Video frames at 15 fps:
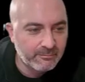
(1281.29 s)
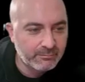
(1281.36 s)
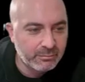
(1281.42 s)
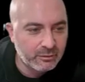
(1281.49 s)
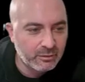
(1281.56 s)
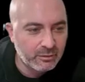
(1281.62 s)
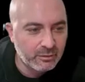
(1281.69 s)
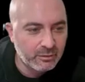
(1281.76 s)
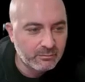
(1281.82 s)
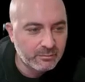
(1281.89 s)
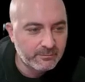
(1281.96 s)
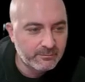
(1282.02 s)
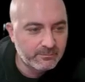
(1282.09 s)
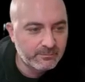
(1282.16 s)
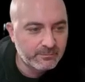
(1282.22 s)
Boom.
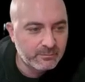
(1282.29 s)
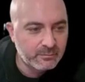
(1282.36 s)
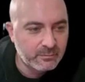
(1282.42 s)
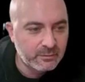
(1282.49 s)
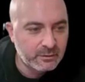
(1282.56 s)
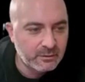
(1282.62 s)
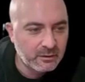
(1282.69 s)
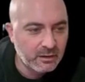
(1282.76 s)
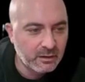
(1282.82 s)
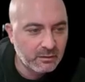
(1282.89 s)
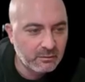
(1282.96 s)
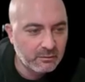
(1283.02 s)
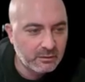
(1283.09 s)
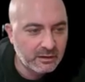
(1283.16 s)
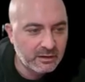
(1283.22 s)
No,
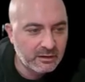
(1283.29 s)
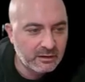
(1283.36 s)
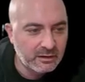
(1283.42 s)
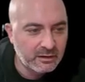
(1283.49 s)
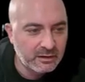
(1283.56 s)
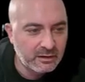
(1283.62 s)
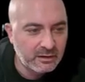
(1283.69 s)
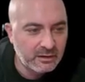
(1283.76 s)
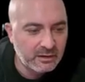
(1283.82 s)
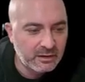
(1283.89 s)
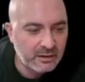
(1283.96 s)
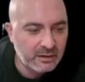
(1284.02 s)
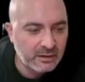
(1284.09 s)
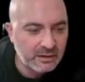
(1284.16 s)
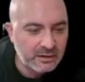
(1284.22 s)
wait.
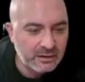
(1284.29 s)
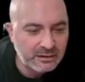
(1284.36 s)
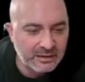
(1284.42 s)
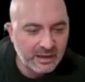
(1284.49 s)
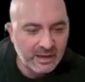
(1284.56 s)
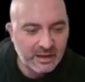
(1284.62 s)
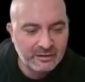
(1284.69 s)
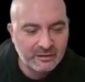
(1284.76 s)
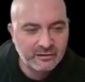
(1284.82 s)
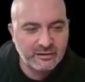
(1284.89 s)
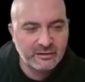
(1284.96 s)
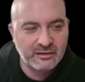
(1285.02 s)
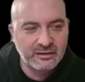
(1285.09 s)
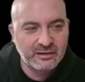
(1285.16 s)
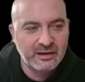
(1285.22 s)
Yeah, you
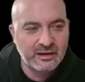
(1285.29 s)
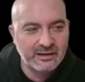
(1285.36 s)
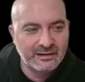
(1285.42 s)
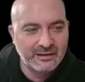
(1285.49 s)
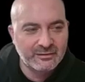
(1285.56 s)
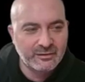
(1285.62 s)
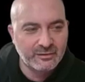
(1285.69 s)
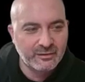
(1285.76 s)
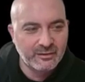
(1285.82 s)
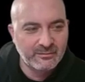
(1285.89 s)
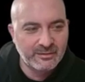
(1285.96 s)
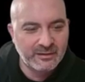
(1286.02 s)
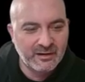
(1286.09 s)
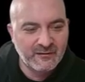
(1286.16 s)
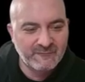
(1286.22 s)
see he kind of gets a little
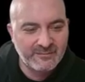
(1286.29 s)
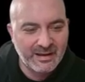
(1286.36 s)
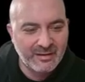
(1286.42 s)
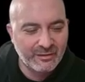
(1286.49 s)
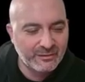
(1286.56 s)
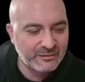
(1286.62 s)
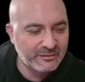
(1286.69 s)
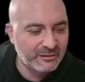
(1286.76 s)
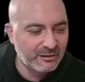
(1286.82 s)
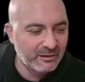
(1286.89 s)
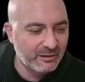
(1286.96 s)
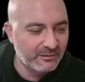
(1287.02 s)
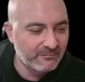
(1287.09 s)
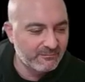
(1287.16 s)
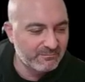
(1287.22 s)
bit off balance
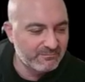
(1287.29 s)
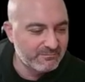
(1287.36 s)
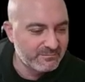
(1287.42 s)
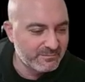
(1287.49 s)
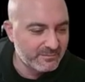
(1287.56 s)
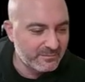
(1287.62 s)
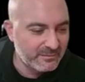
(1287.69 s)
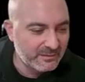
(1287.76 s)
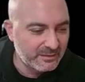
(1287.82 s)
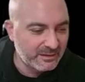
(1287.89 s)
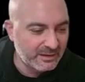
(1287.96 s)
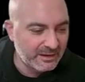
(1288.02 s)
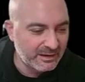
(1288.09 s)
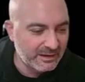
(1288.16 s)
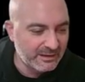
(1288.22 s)
there.
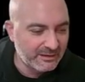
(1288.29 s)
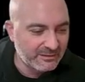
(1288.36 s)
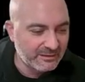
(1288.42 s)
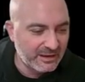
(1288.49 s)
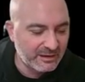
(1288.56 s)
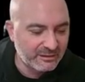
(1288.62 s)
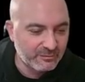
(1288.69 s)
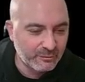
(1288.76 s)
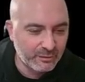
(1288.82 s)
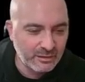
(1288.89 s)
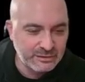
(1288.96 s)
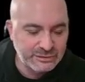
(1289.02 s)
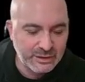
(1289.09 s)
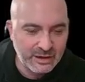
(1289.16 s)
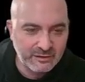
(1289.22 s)
And that's where
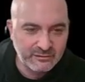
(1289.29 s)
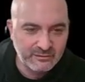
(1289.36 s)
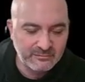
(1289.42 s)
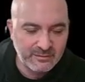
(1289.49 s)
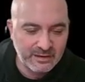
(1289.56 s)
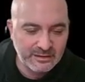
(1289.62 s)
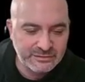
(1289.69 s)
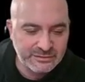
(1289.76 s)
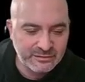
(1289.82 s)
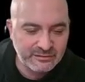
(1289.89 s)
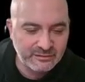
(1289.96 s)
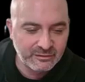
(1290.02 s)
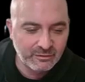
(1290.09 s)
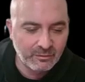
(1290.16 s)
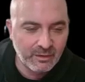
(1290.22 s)
Andrasfi manages to
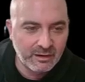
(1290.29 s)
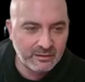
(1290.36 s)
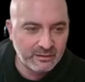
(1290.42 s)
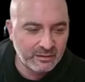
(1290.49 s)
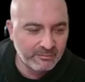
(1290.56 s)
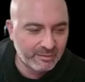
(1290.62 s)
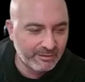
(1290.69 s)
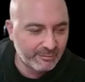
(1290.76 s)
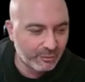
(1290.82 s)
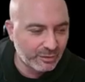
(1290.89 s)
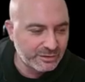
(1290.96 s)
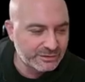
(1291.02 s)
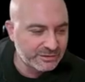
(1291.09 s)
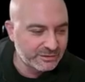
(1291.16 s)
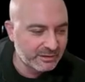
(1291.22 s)
go right into the
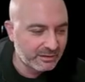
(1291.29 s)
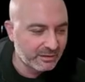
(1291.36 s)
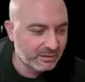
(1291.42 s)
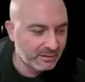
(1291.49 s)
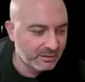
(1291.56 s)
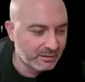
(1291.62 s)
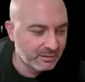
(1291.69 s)
preparation there.